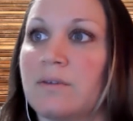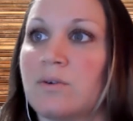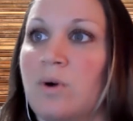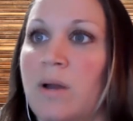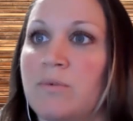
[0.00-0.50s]

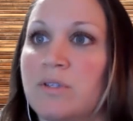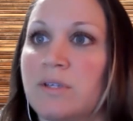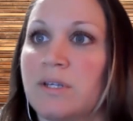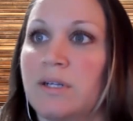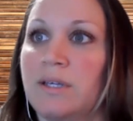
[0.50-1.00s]
So I'm
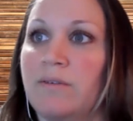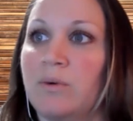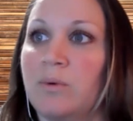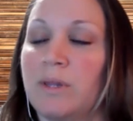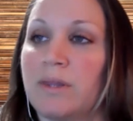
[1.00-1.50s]
just going to leave
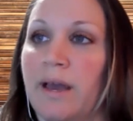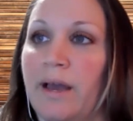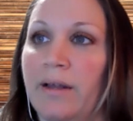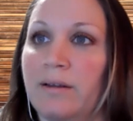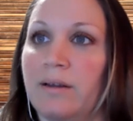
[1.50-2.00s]
you with
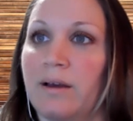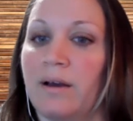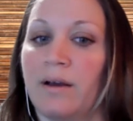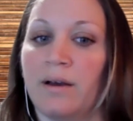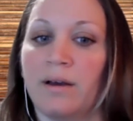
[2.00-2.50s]
that.
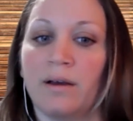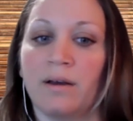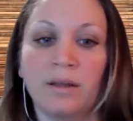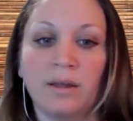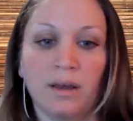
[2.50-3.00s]

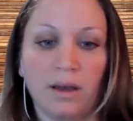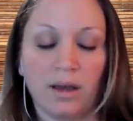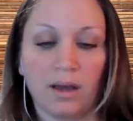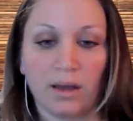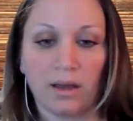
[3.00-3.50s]
I'm
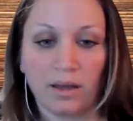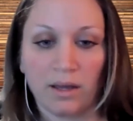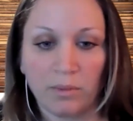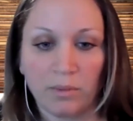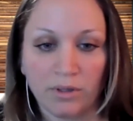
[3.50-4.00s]

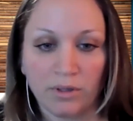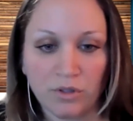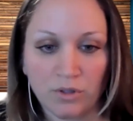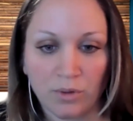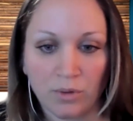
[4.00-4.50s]
going to
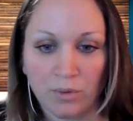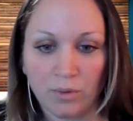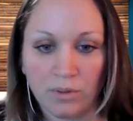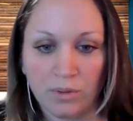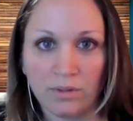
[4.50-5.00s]

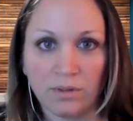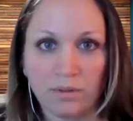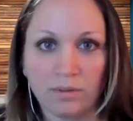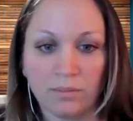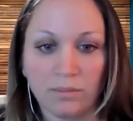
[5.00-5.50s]
show
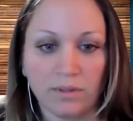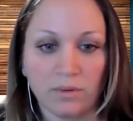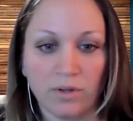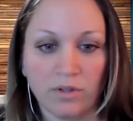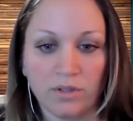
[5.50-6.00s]
my
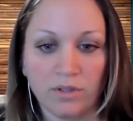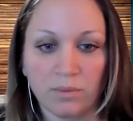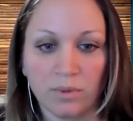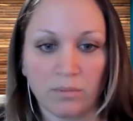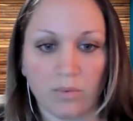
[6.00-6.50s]
screen
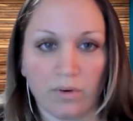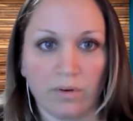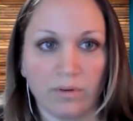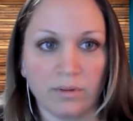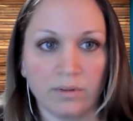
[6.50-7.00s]
just one
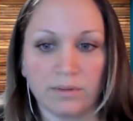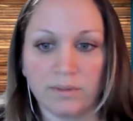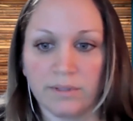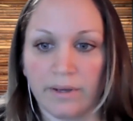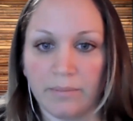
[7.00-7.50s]
more
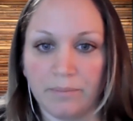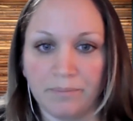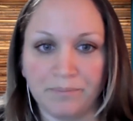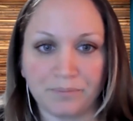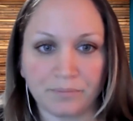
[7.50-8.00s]

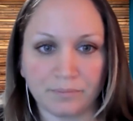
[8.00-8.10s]
time.